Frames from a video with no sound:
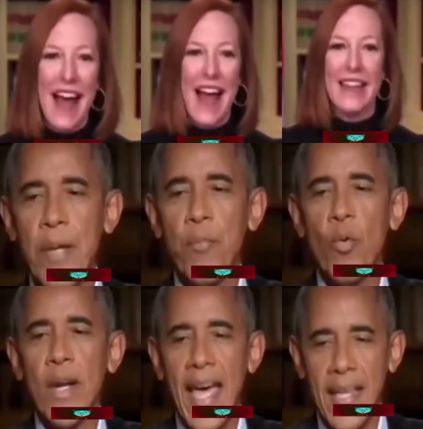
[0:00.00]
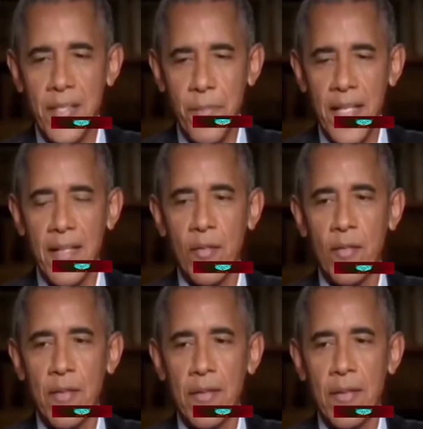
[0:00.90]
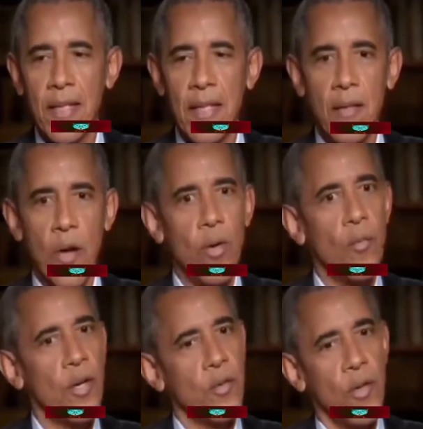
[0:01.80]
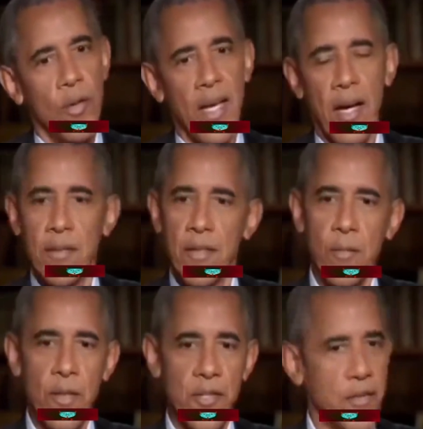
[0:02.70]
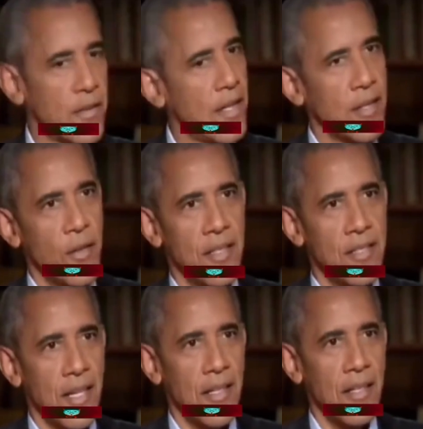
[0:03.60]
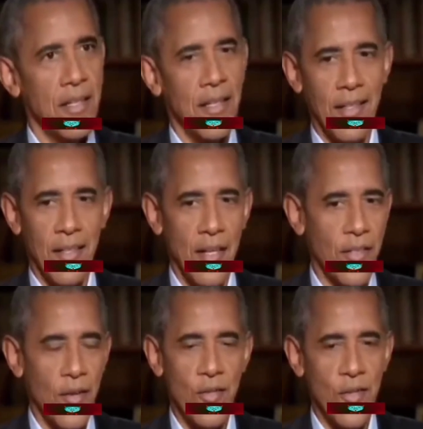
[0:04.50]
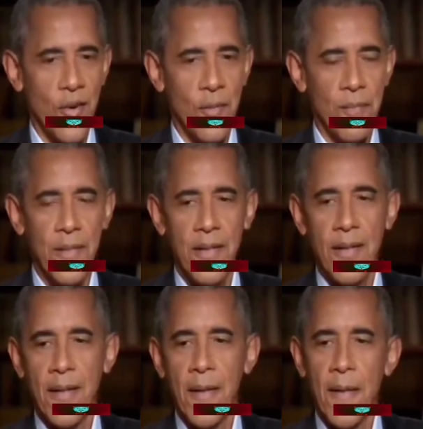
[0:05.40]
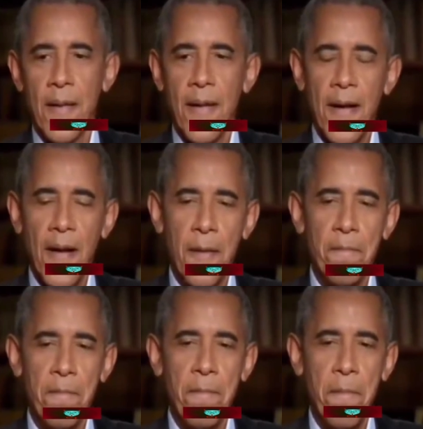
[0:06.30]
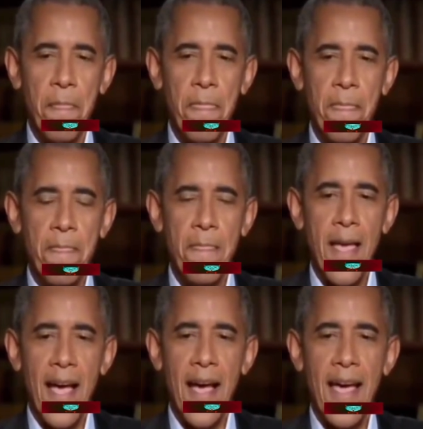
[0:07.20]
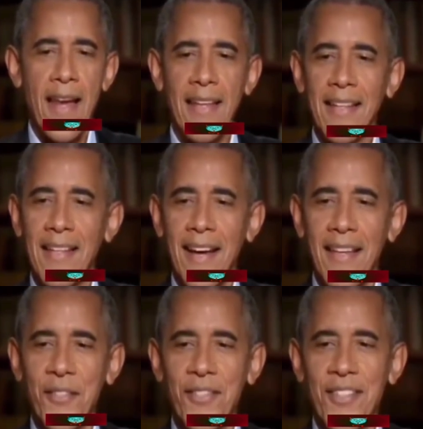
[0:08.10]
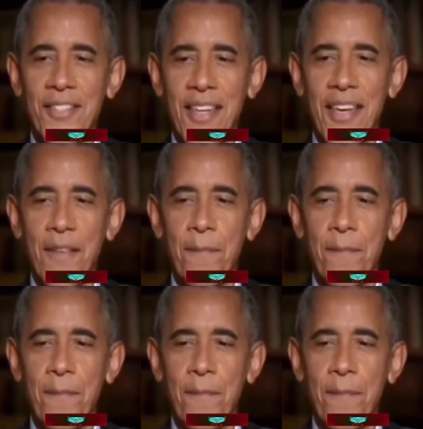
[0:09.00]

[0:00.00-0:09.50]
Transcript: People would ask me, knowing what you know now, do you wish like you had a third term? And I used to say,